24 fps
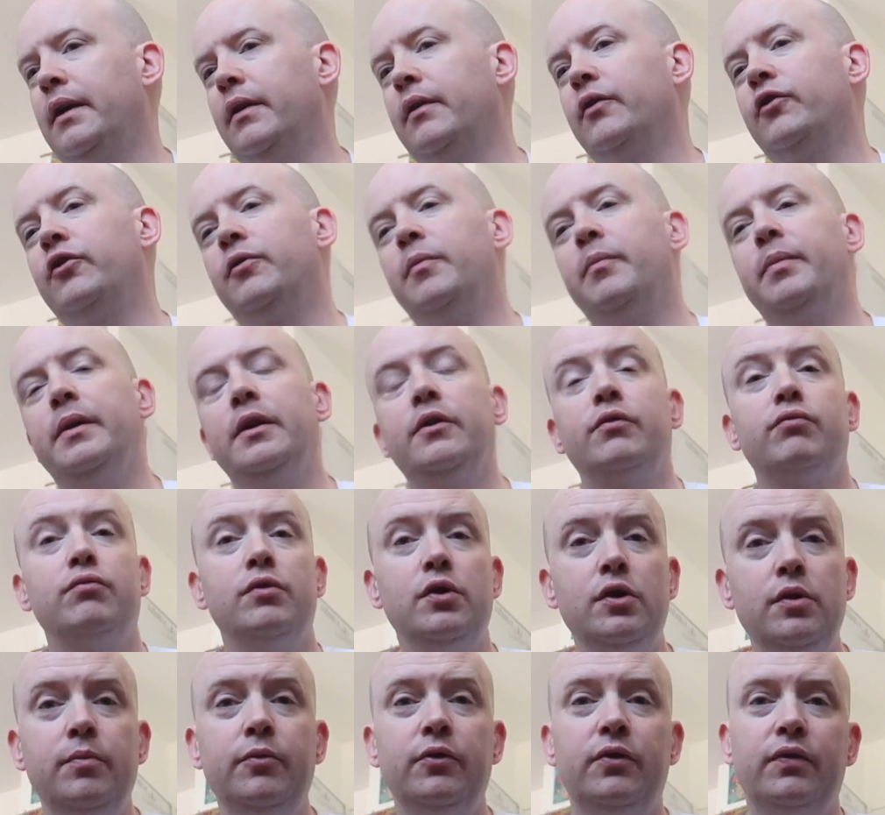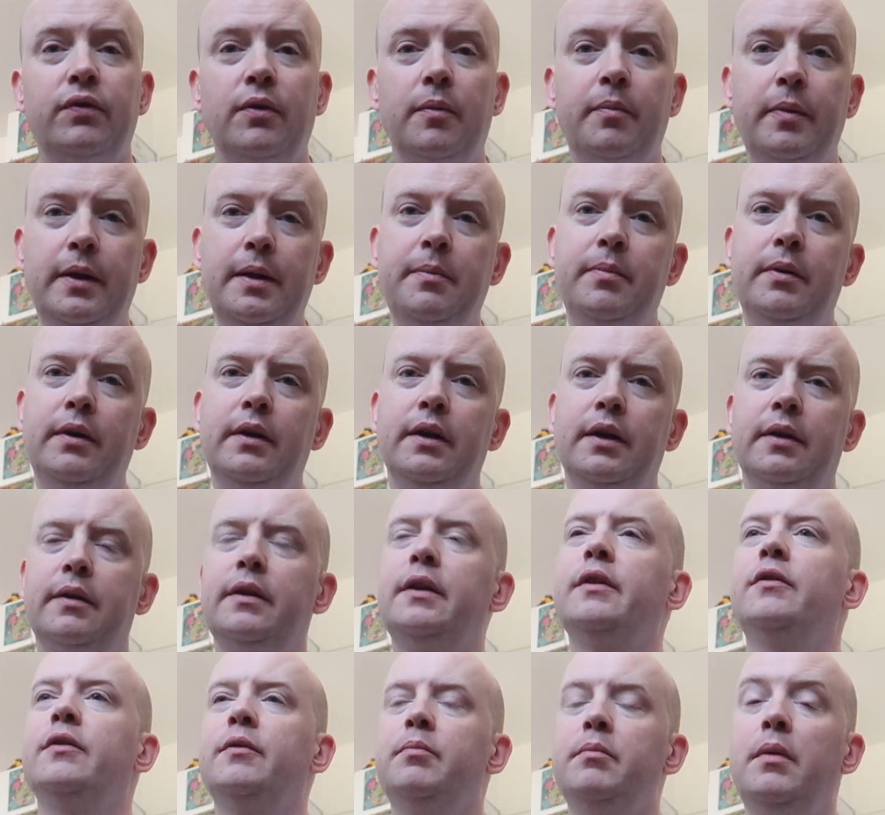And she builds rooms for people, like
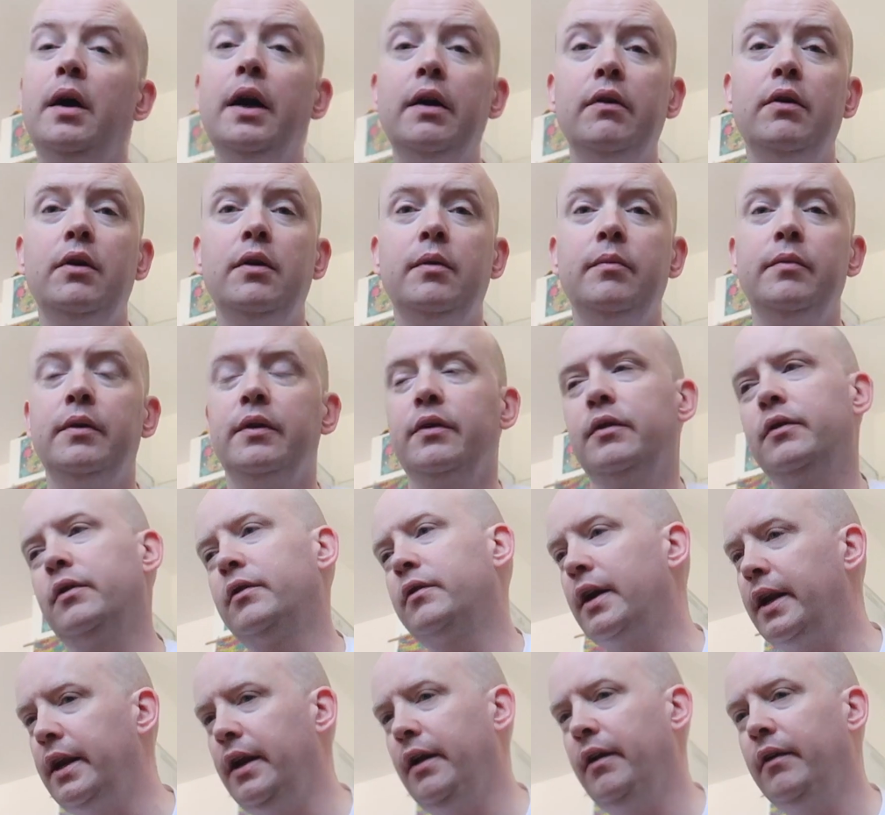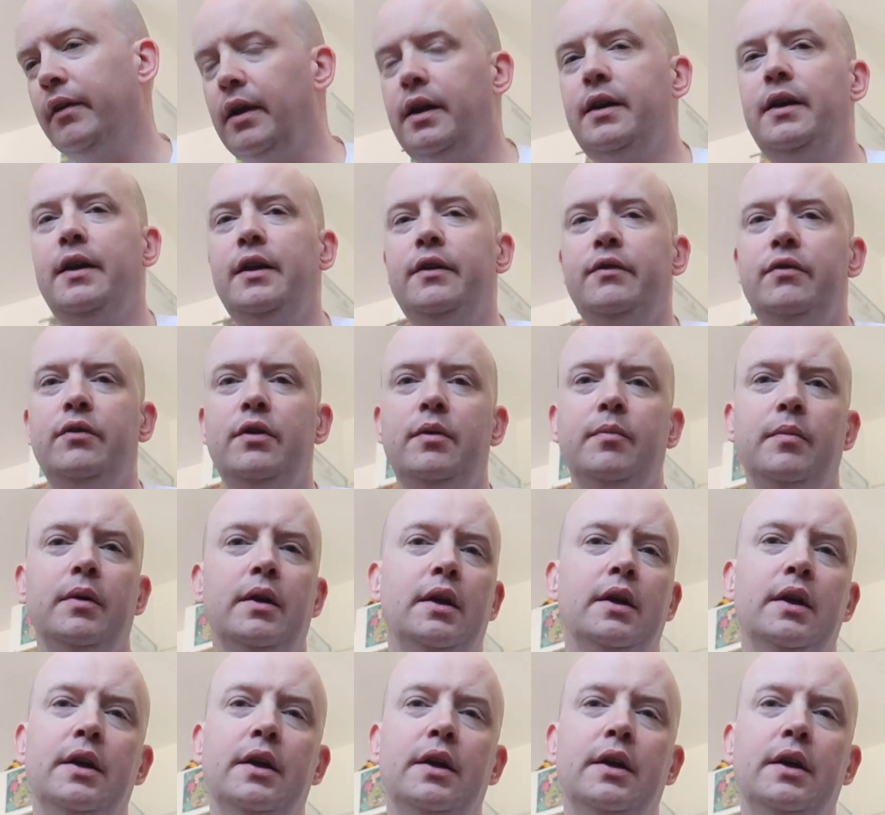this is my room, this is Granny and Granddad's room.